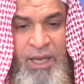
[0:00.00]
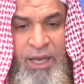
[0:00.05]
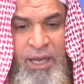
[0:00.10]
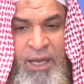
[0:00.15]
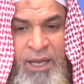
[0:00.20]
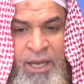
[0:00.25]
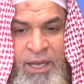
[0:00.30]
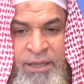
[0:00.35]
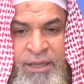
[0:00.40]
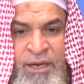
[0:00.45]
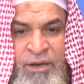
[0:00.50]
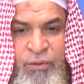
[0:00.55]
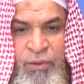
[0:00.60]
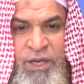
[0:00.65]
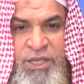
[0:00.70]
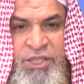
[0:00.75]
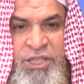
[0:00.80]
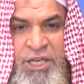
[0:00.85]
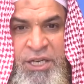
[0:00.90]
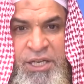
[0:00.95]
uh, the
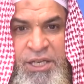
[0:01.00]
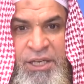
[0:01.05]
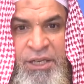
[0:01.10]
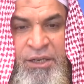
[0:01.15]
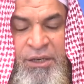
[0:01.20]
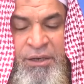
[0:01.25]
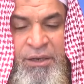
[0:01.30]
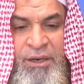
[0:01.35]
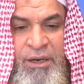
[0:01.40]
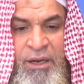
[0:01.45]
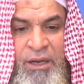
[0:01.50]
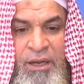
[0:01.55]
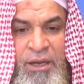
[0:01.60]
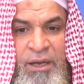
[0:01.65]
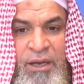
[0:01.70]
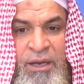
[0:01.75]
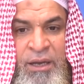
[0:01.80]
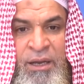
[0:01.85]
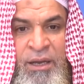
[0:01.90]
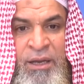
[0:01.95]
question here
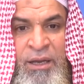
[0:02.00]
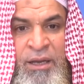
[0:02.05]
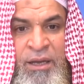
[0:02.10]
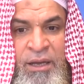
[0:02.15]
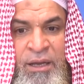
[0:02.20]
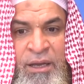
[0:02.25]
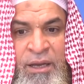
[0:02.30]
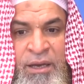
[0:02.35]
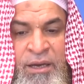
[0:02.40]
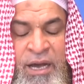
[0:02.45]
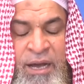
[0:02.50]
uh,